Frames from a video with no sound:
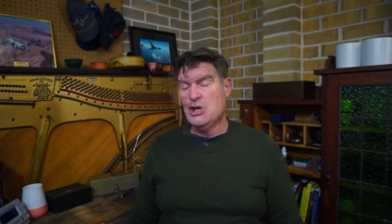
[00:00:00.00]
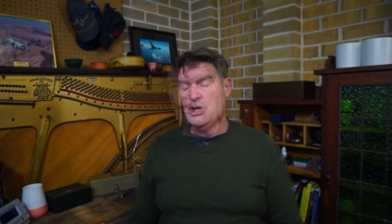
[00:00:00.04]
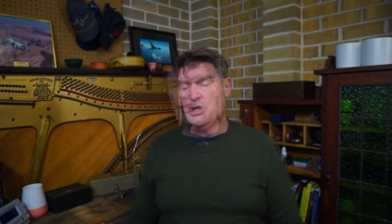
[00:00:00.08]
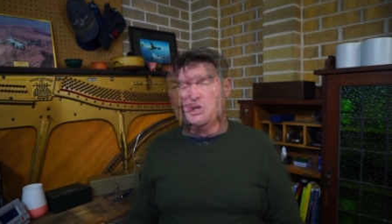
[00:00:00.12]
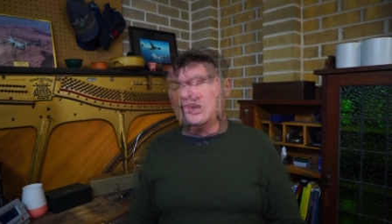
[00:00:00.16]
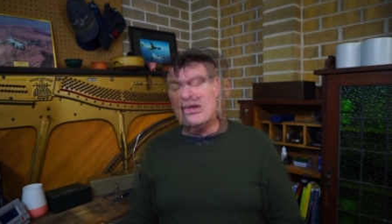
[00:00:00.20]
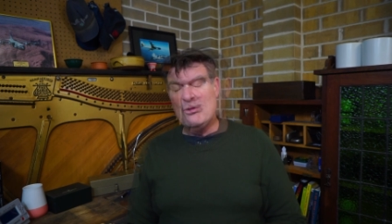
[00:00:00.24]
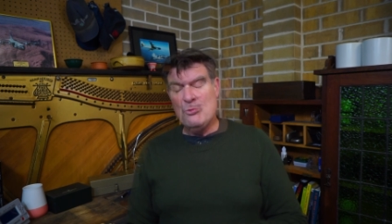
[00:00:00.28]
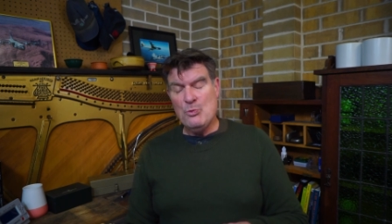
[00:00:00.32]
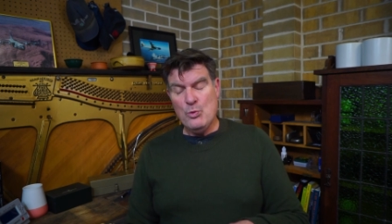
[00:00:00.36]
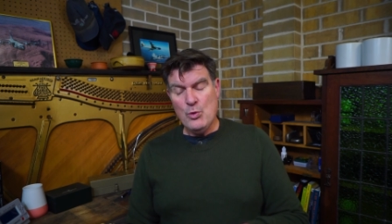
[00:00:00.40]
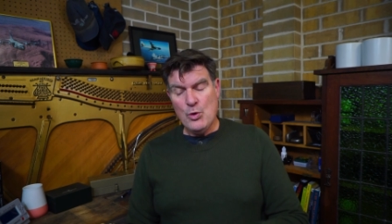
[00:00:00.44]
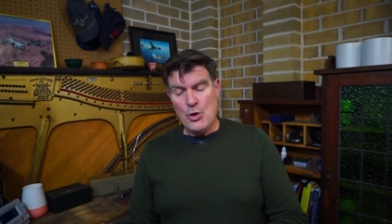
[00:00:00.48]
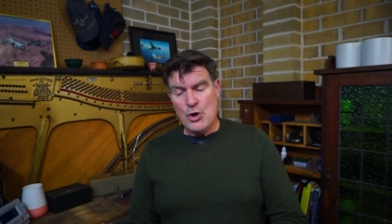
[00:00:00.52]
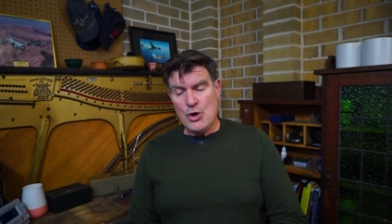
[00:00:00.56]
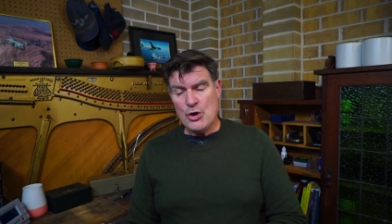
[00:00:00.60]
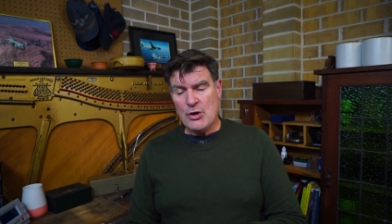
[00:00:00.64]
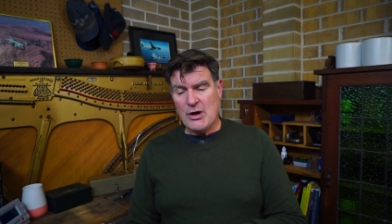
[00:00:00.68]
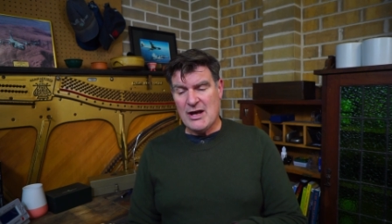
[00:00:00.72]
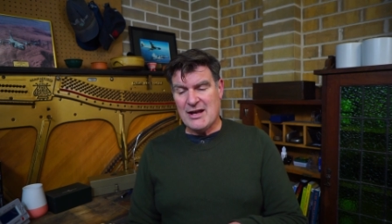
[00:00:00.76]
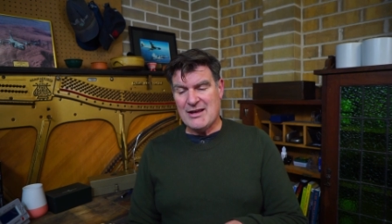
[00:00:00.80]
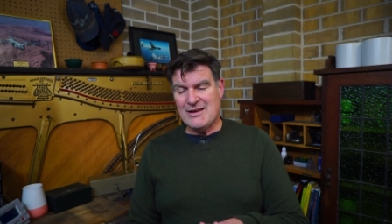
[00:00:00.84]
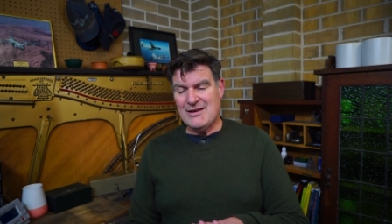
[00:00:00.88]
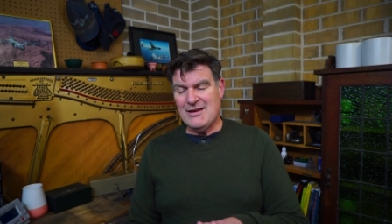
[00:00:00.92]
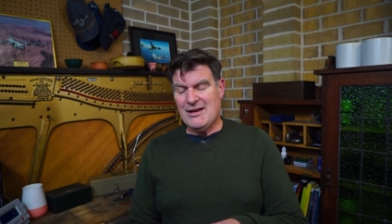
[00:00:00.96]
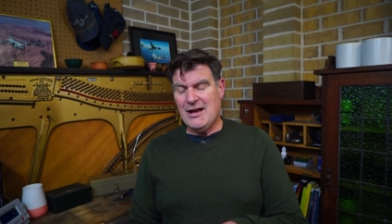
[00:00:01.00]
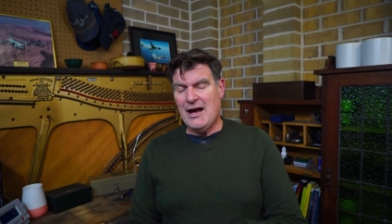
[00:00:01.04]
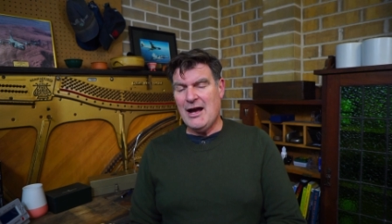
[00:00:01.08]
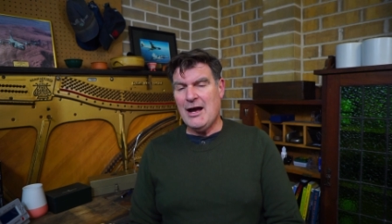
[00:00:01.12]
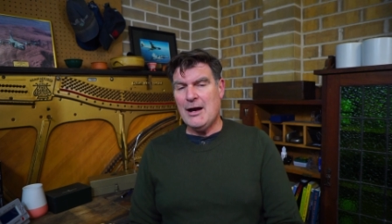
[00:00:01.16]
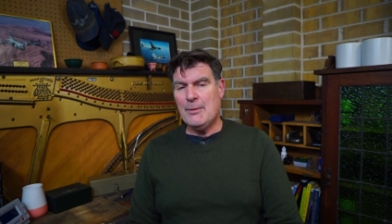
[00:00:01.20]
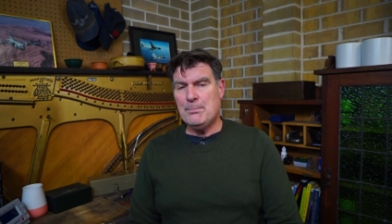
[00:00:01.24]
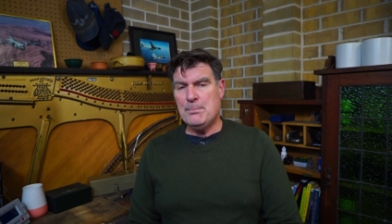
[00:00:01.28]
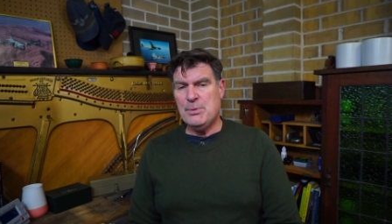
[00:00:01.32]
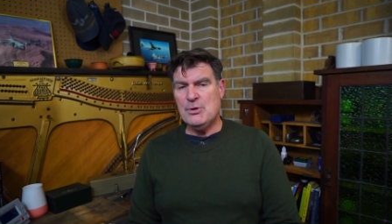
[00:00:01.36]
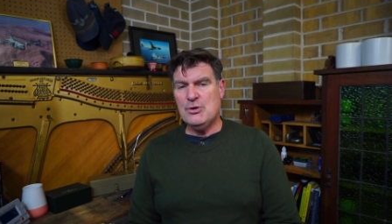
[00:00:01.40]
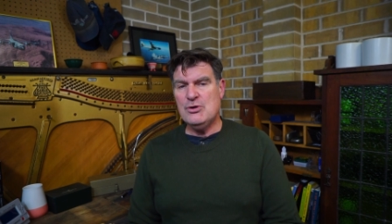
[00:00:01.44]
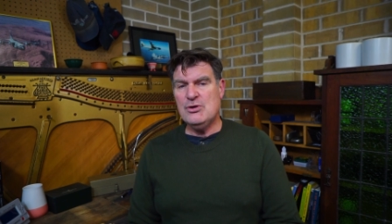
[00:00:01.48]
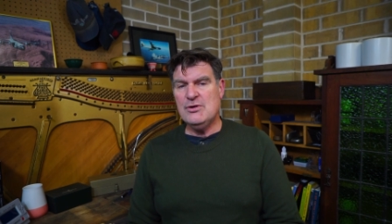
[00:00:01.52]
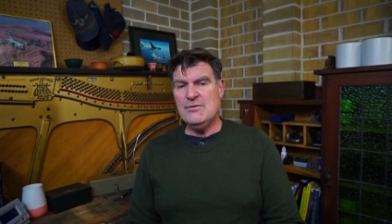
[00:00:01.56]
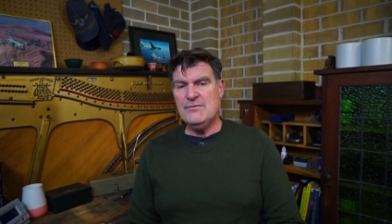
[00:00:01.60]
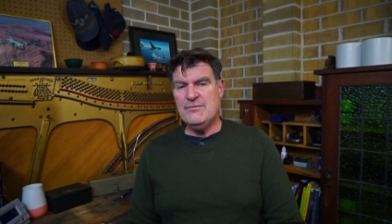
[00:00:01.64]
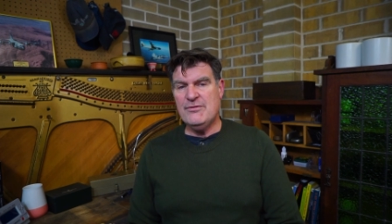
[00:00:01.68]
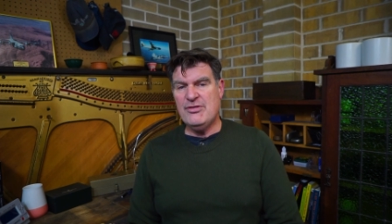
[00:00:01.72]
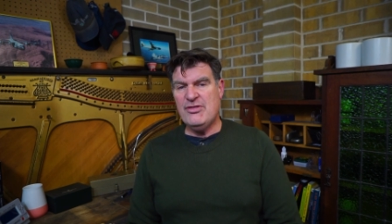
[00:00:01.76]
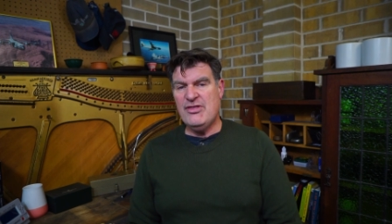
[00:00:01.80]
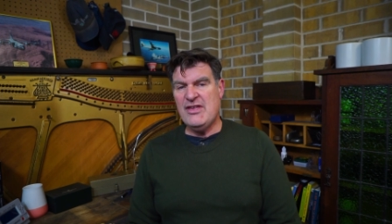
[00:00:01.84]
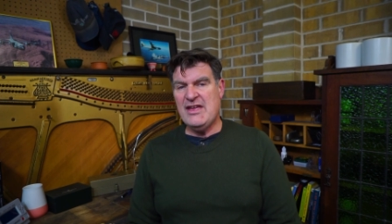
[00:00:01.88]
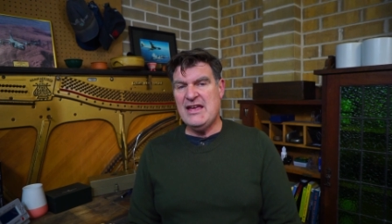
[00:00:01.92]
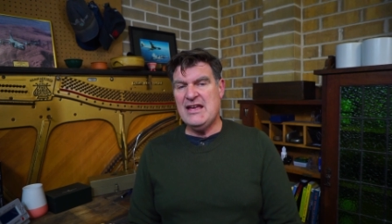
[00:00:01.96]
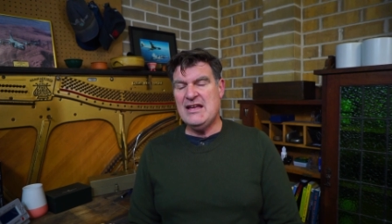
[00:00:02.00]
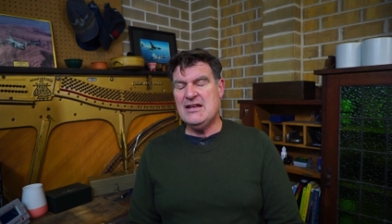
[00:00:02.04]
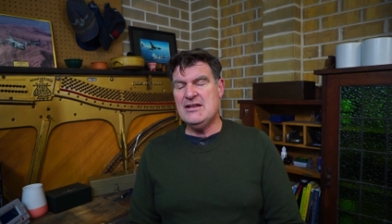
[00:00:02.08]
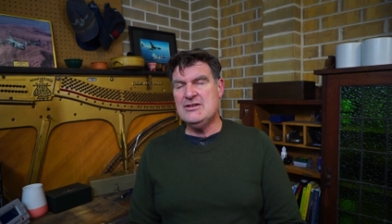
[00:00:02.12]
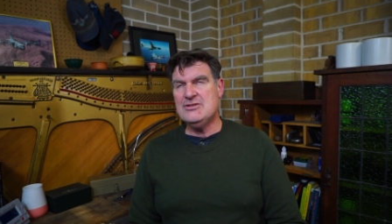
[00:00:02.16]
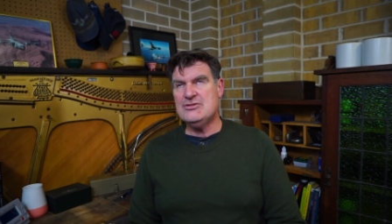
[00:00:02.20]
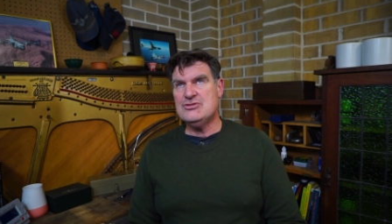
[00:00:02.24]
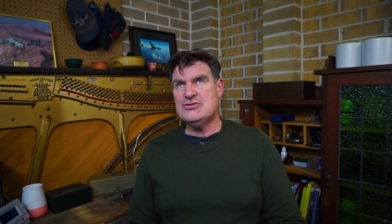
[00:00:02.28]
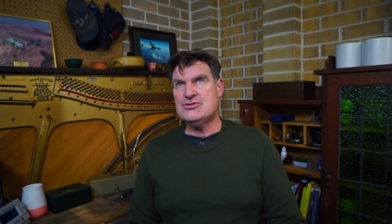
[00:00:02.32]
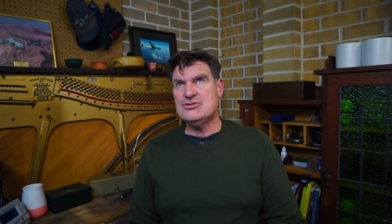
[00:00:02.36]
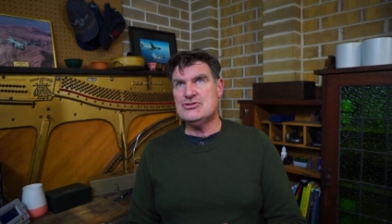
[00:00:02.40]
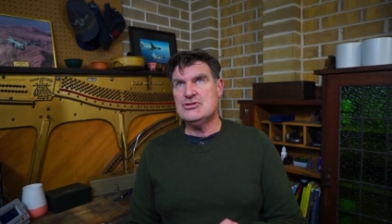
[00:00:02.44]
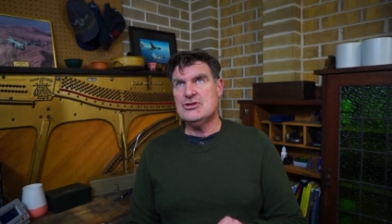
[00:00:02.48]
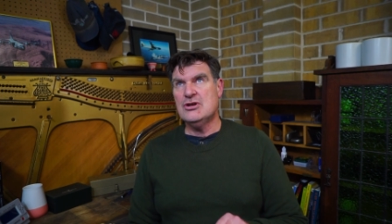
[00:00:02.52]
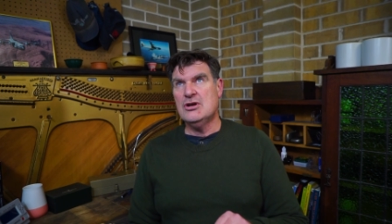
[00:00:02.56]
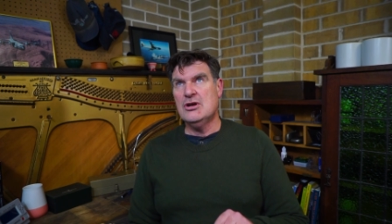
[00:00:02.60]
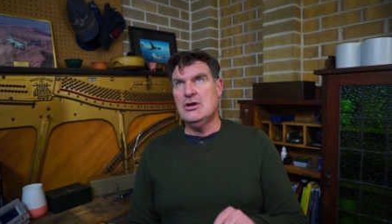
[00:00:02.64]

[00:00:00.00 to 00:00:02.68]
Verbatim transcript: There were a couple of things